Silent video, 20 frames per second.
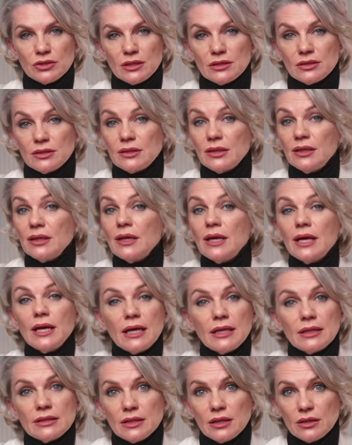under their
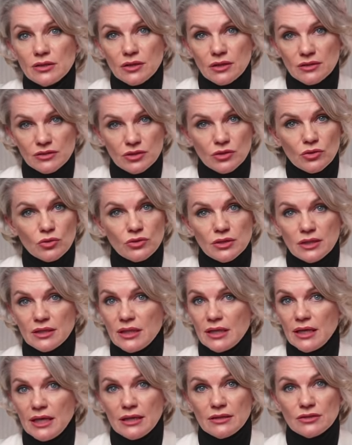eyes are not the only
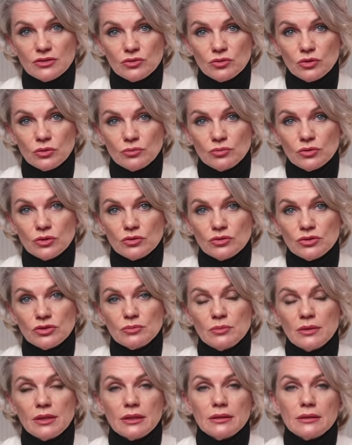clients who approach
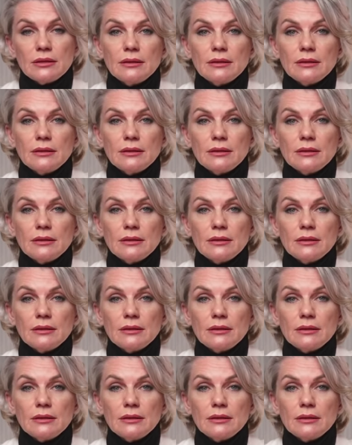me.